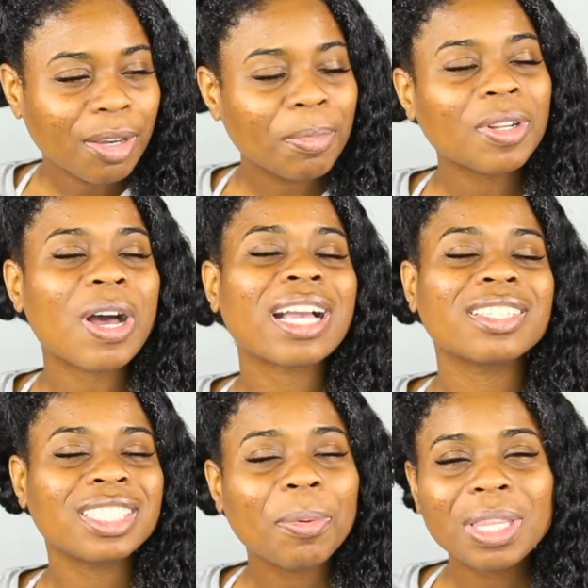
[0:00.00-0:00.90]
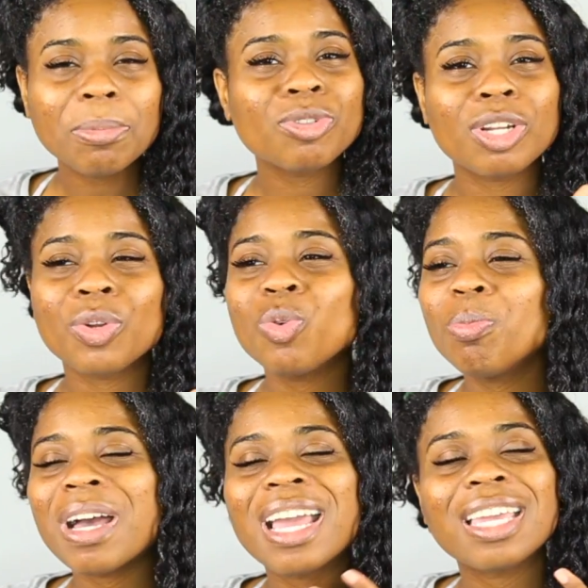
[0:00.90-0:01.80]
But I can see what they were trying to do,
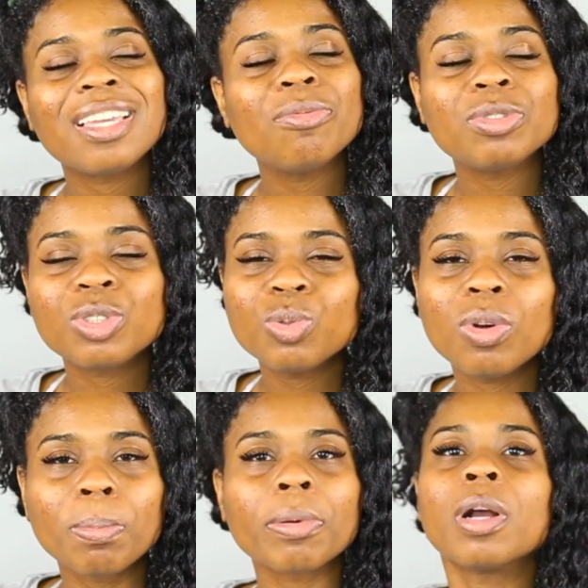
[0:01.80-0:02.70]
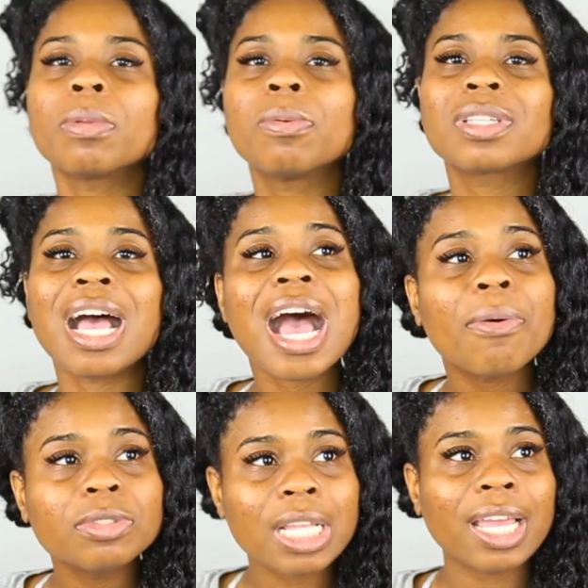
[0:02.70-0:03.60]
but it was too abrupt. I
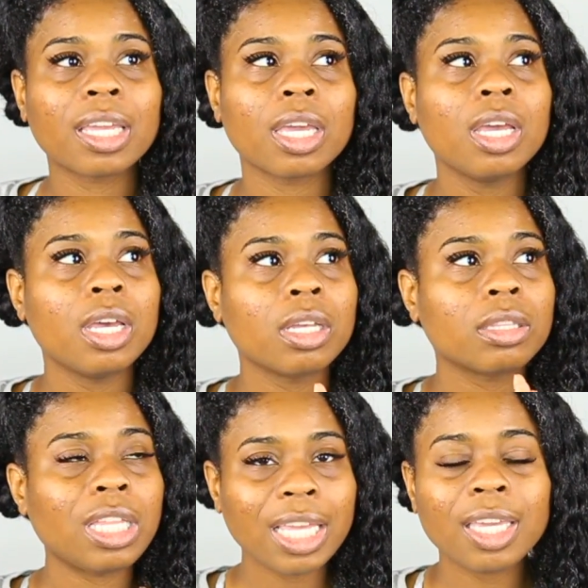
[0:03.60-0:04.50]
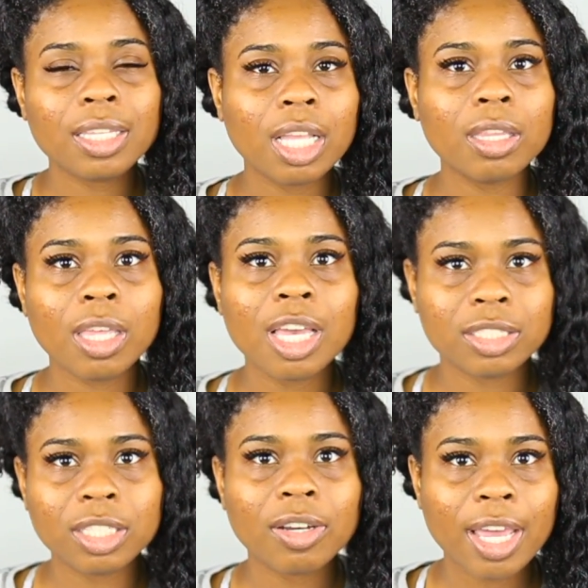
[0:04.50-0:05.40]
was like thinking that I
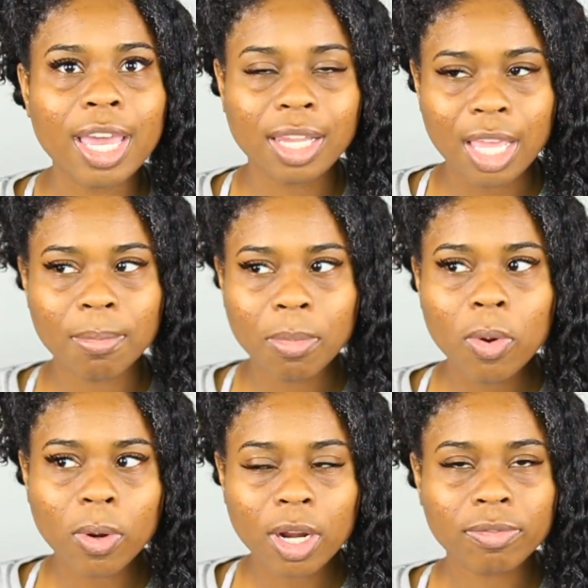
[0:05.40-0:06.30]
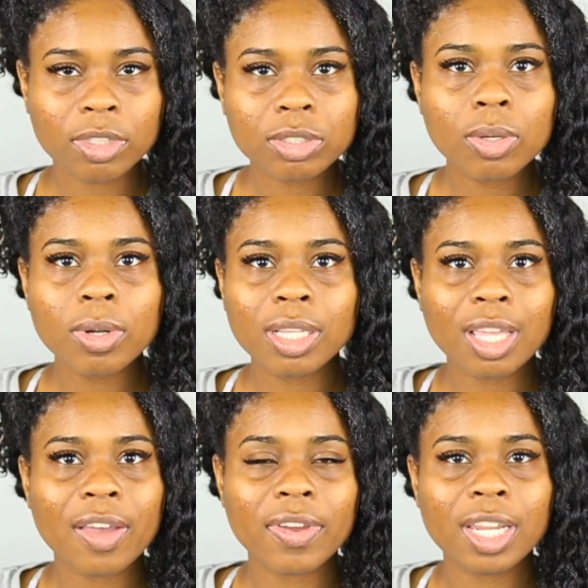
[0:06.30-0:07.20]
still had like more of the story
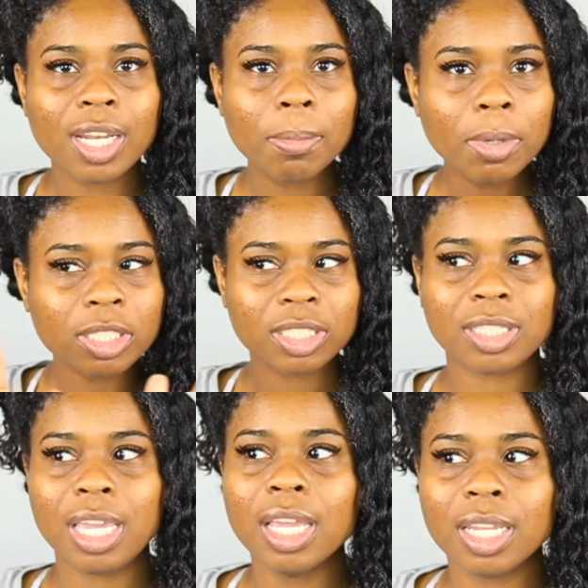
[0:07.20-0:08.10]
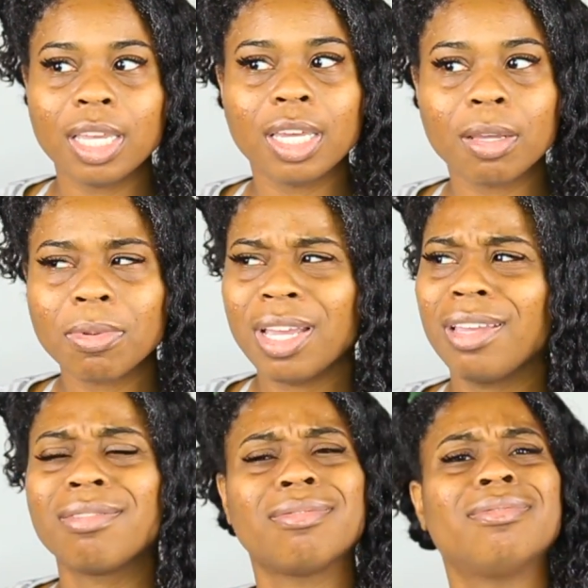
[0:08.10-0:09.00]
left, and then the book just ended, and I'm like,
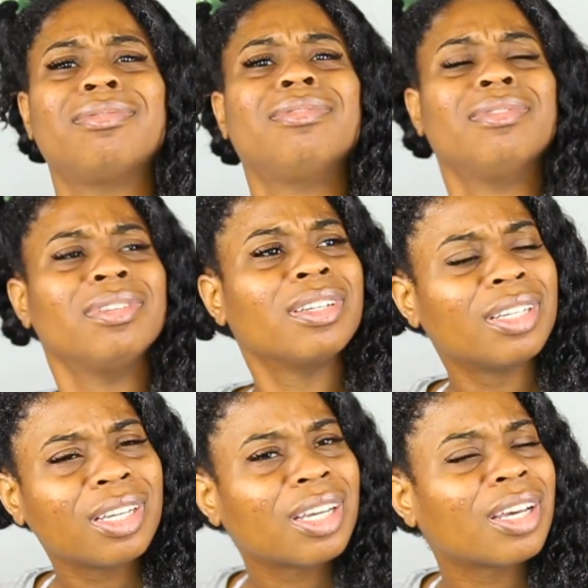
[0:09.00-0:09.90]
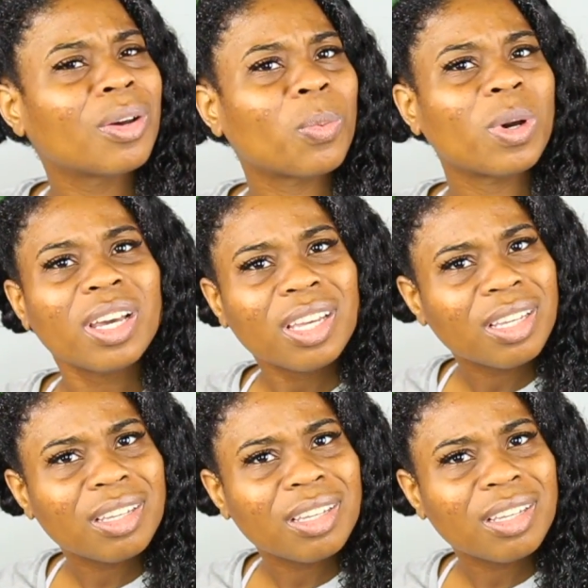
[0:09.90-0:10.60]
what?